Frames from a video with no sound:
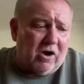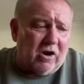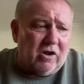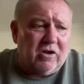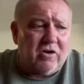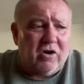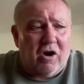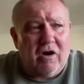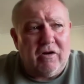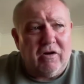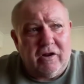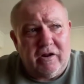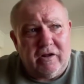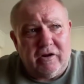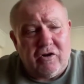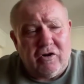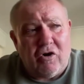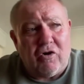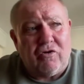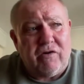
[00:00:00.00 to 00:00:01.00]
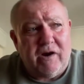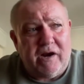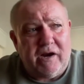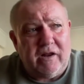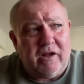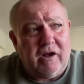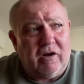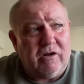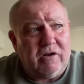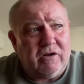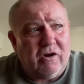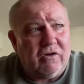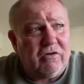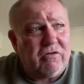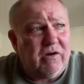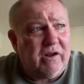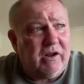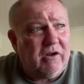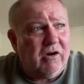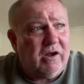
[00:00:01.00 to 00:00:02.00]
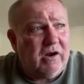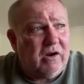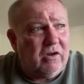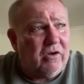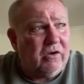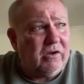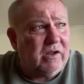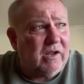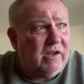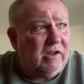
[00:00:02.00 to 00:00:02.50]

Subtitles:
got a concrete guy, Luke.